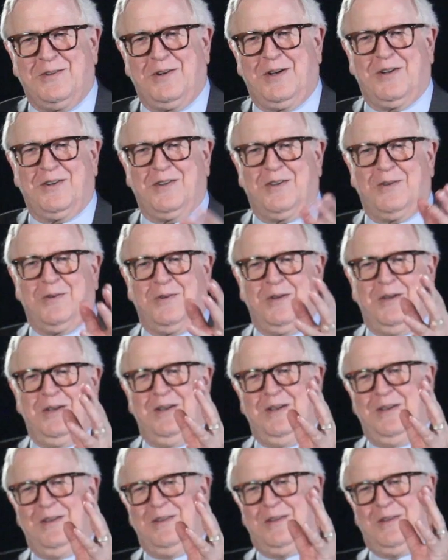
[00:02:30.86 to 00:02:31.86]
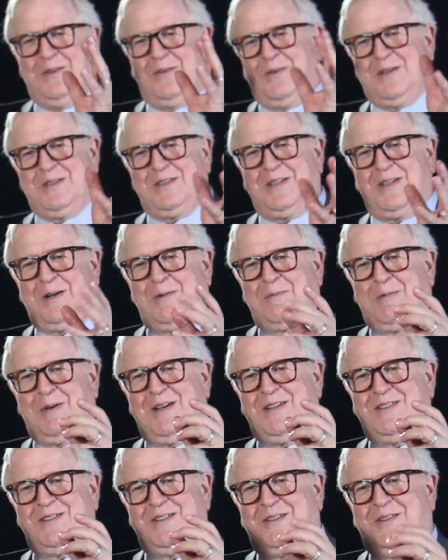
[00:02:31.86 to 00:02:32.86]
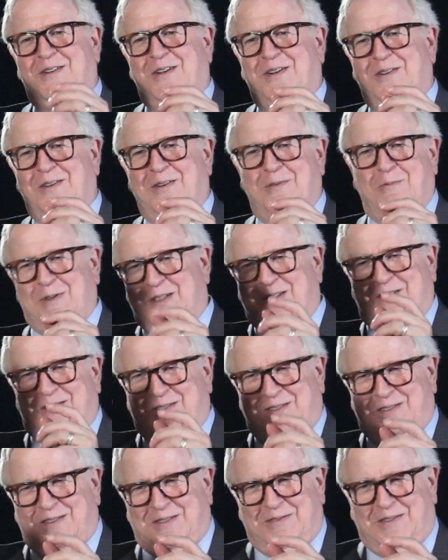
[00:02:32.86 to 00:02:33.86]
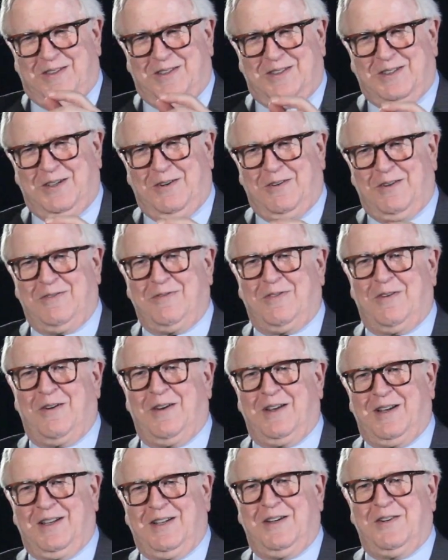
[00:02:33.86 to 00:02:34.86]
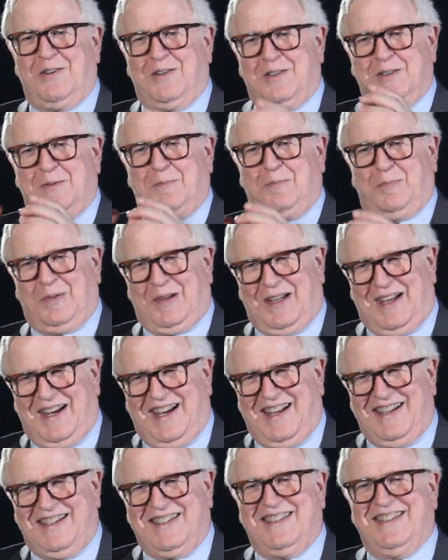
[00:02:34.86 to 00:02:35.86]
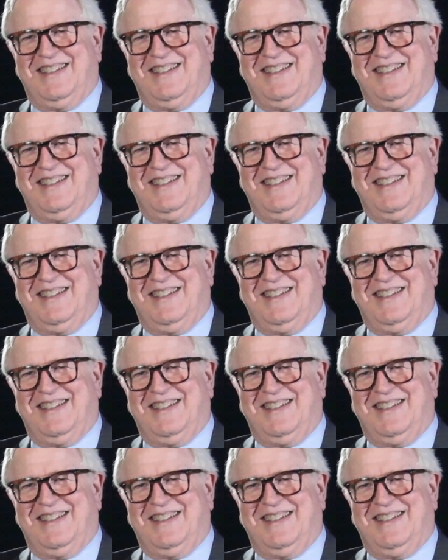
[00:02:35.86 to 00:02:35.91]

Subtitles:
hear the noise of the airplanes, and you hear the whistle of the cherry falling, and then you're splat